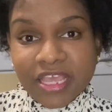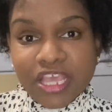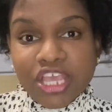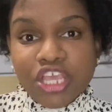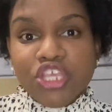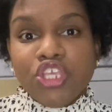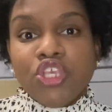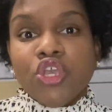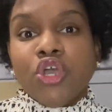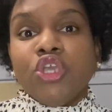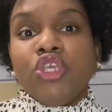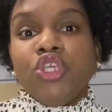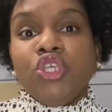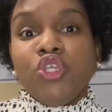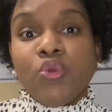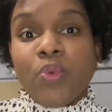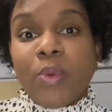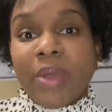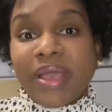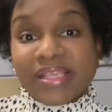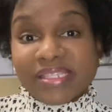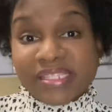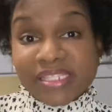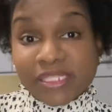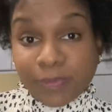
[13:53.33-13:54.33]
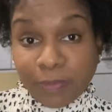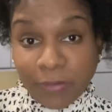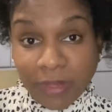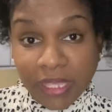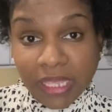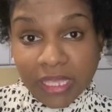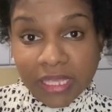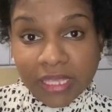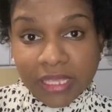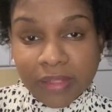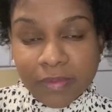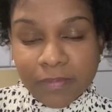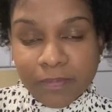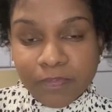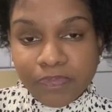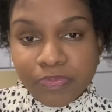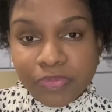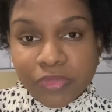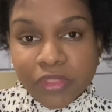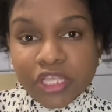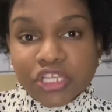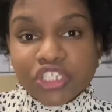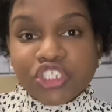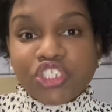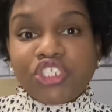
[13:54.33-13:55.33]
Your USP
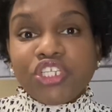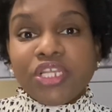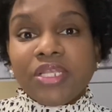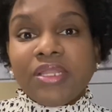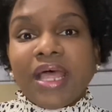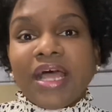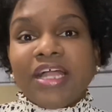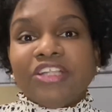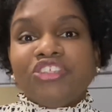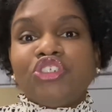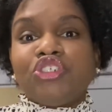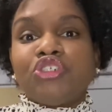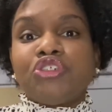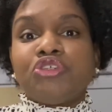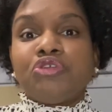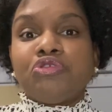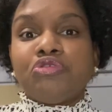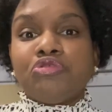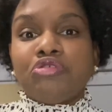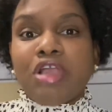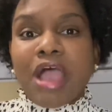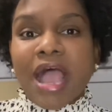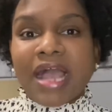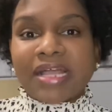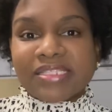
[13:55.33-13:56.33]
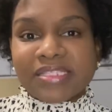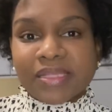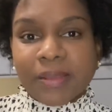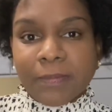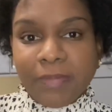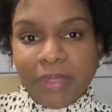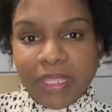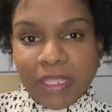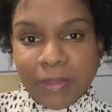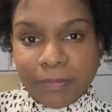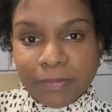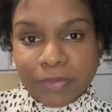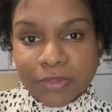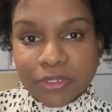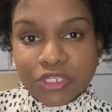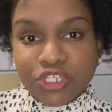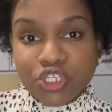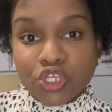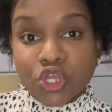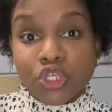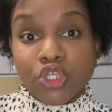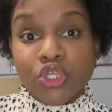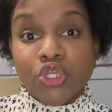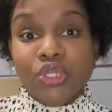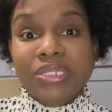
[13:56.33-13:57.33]
should attract people,
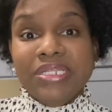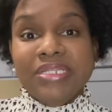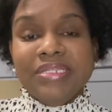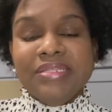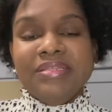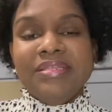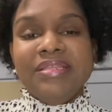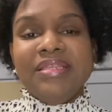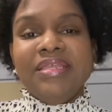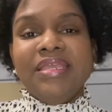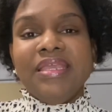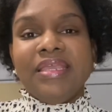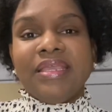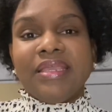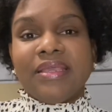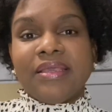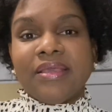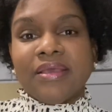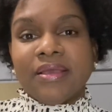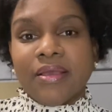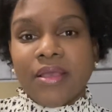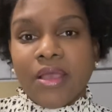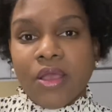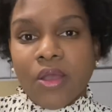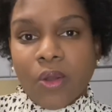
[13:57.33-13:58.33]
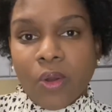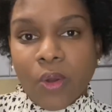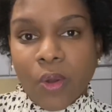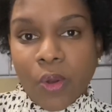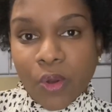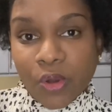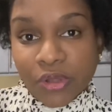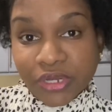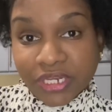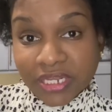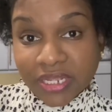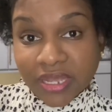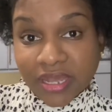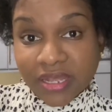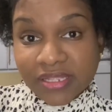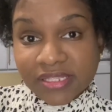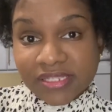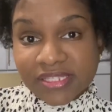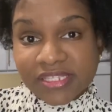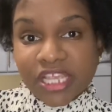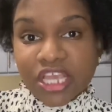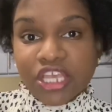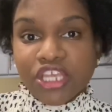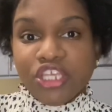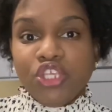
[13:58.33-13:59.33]
your unique
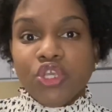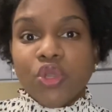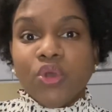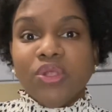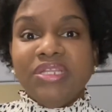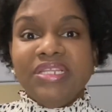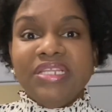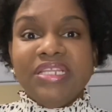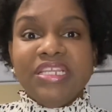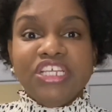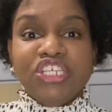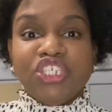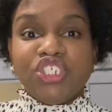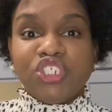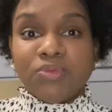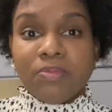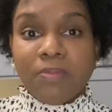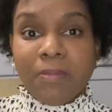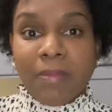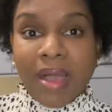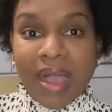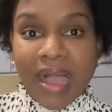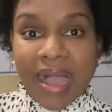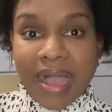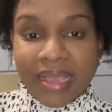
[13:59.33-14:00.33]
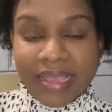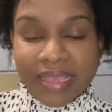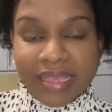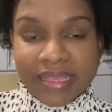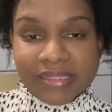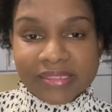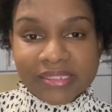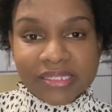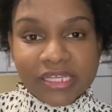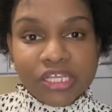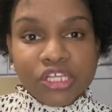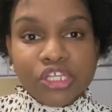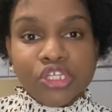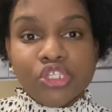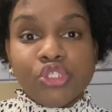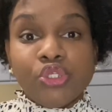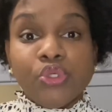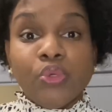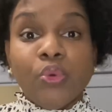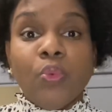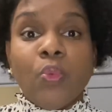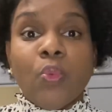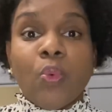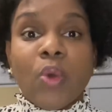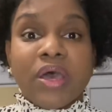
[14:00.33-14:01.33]
audience, your niche market to
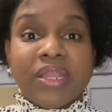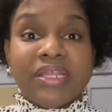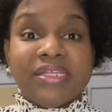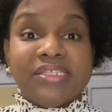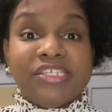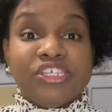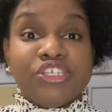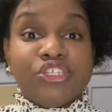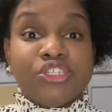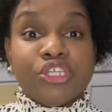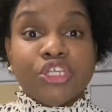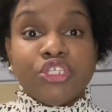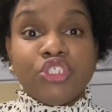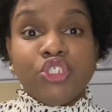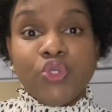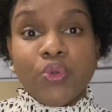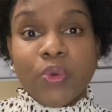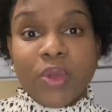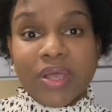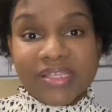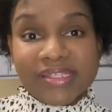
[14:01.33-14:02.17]
what it is that you are